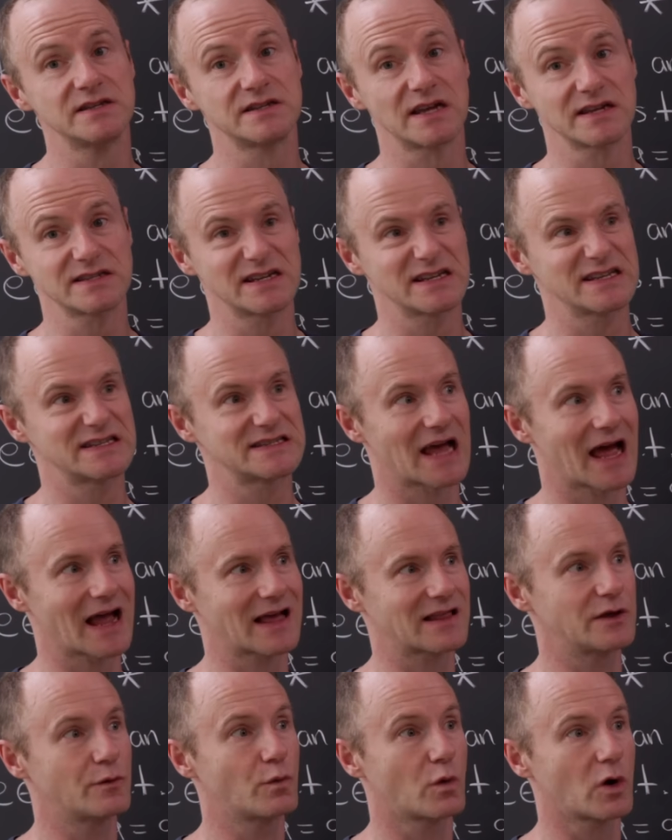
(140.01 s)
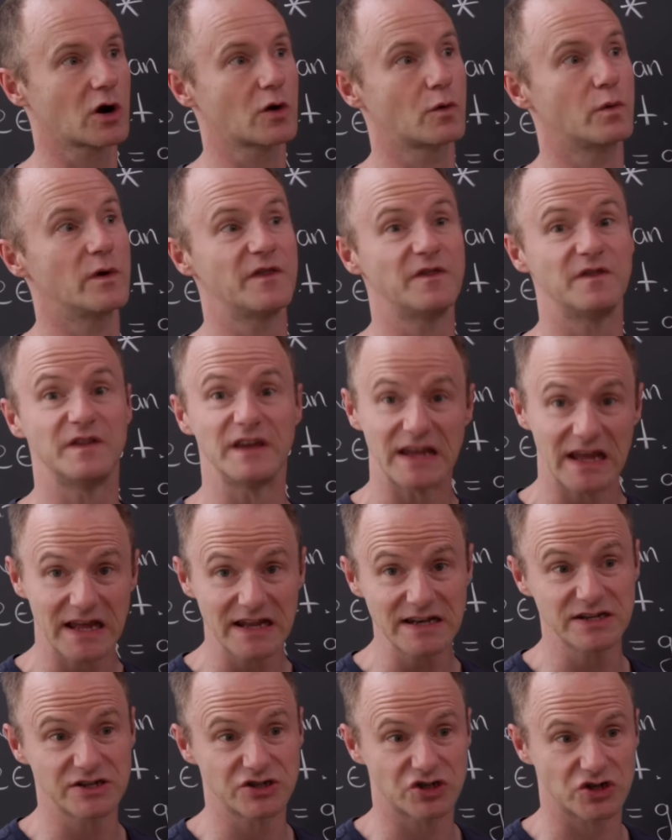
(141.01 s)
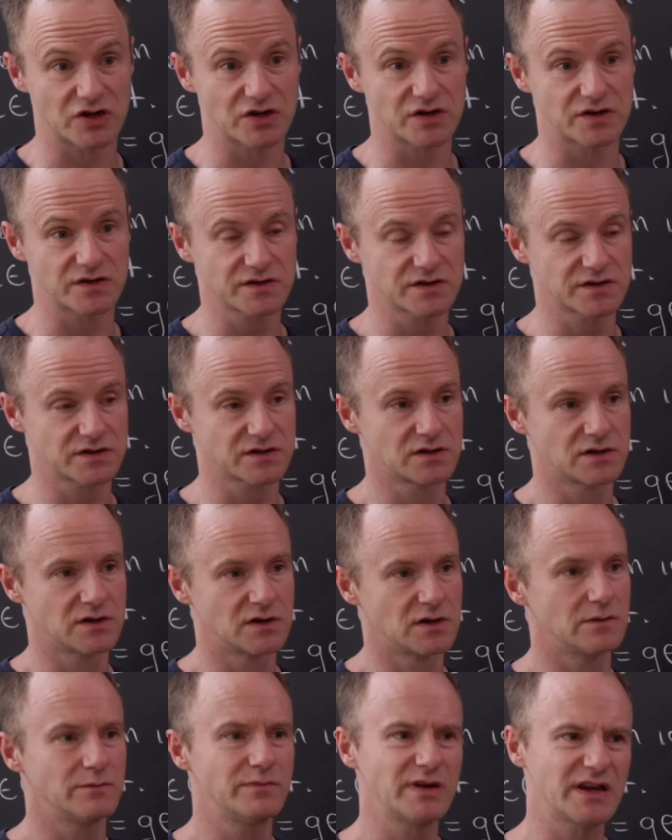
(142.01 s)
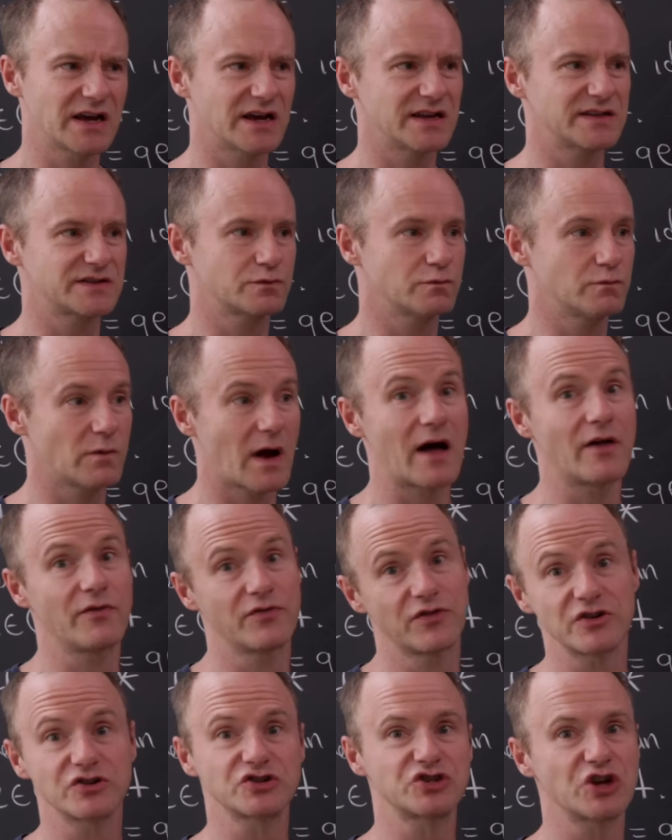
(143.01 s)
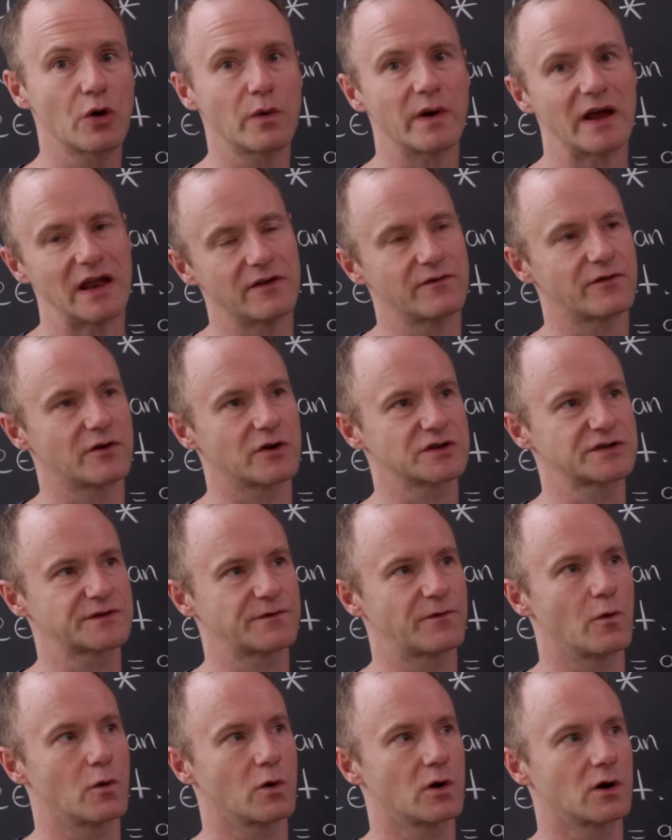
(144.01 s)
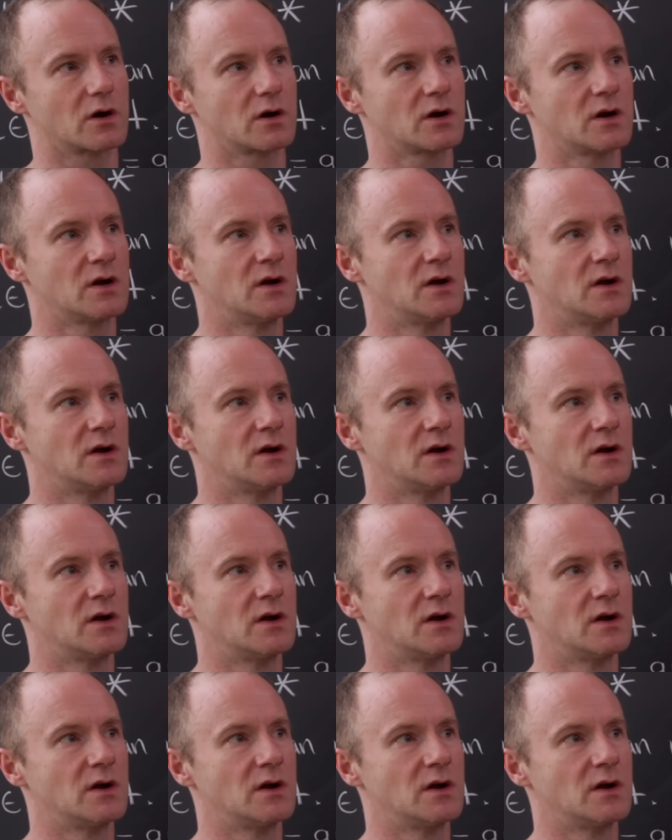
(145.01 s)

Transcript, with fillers: doesn't exactly work with the integers because, well, there's no inverse for,